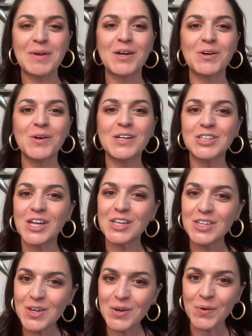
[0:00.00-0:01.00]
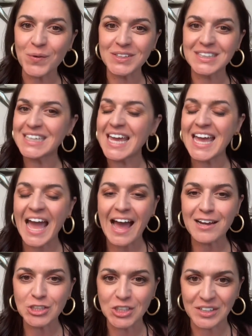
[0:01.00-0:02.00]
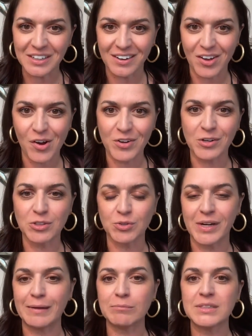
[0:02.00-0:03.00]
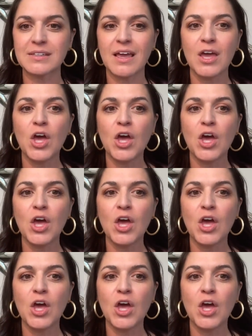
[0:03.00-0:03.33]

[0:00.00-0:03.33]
encouraging you to take action on your dreams.